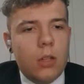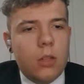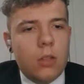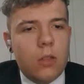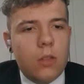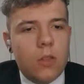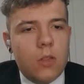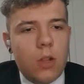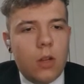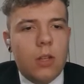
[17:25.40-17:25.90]

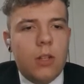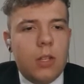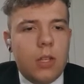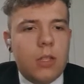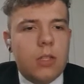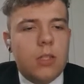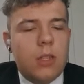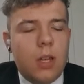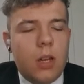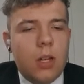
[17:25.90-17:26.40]

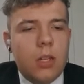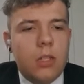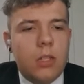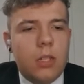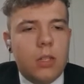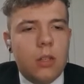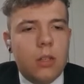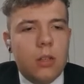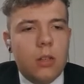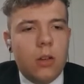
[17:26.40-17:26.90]
solidates the
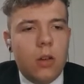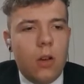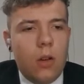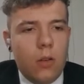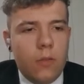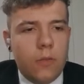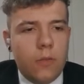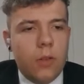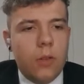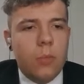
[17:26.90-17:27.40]
idea
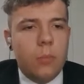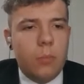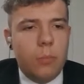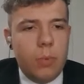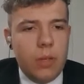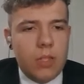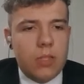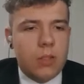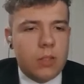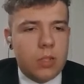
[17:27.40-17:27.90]
of a
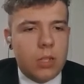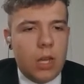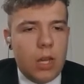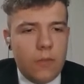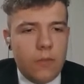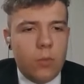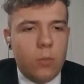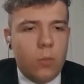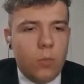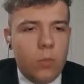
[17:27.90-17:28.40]
business
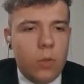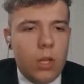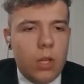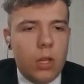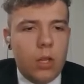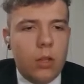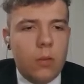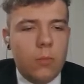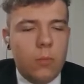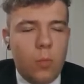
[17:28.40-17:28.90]
life
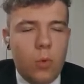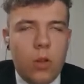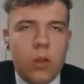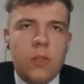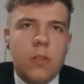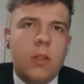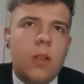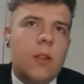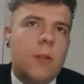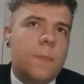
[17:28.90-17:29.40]
and work
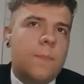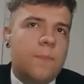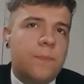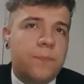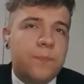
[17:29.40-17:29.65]
style.